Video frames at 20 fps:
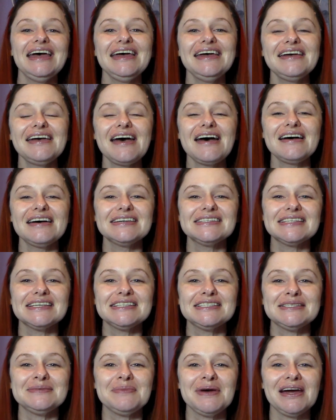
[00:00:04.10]
Hey guys,
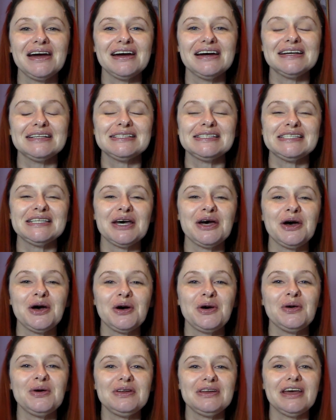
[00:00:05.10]
it's Merritt.
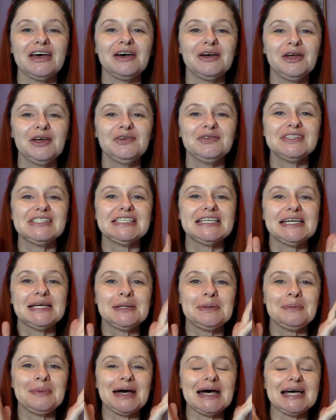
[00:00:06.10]
So now you've
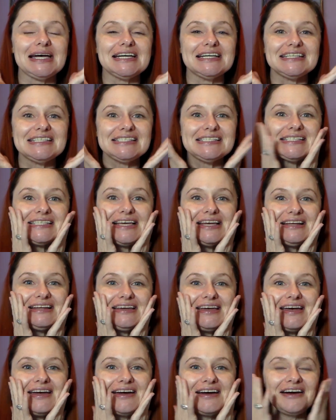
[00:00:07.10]
seen my
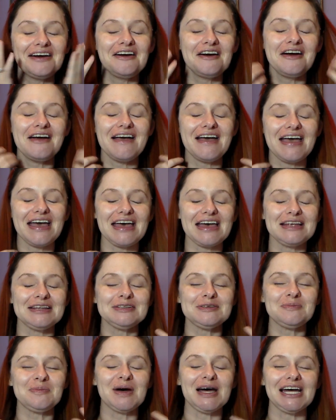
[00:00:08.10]
skincare
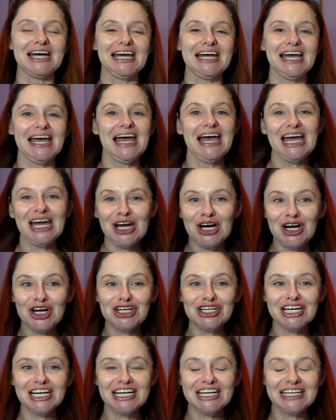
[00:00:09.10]
and my
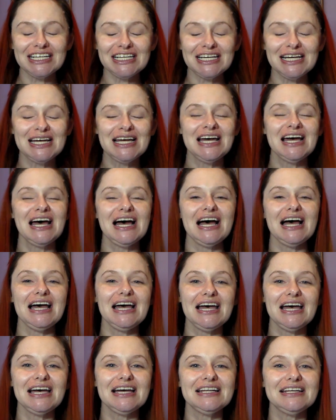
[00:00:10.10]
hair done,
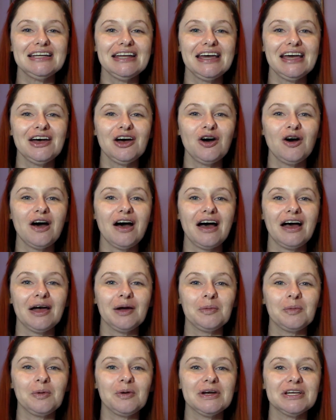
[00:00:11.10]
and now I
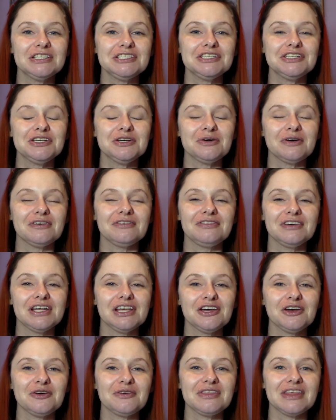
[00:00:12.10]
am going to do a
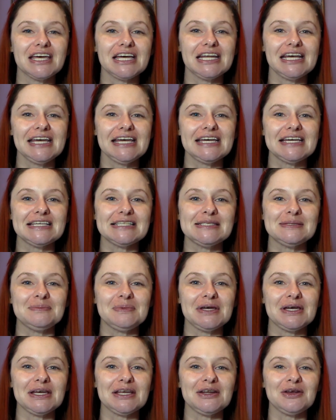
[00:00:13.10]
video that has
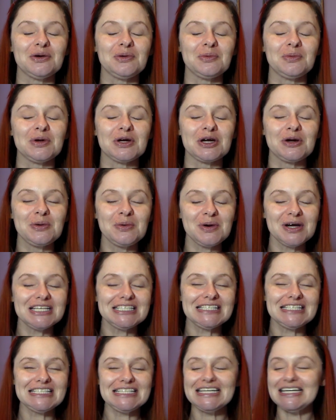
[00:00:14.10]
been
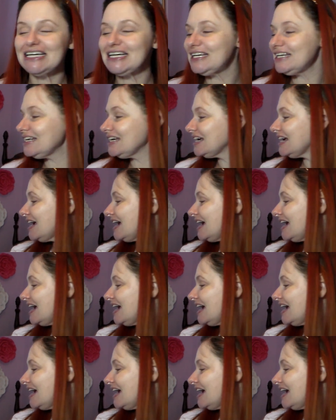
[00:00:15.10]
requested,